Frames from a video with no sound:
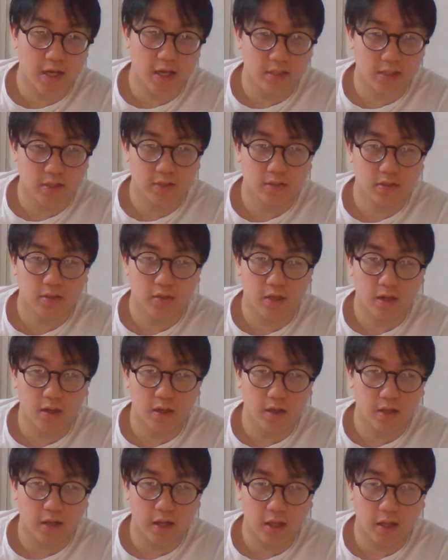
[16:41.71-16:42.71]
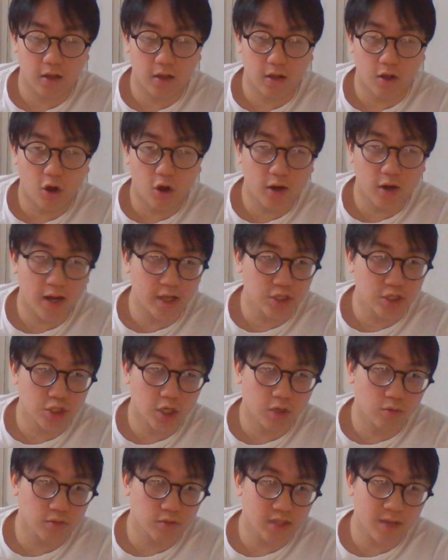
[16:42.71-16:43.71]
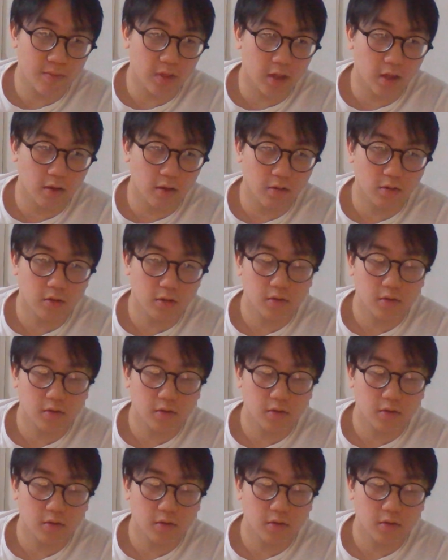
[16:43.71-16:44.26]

as like an online journal type thing.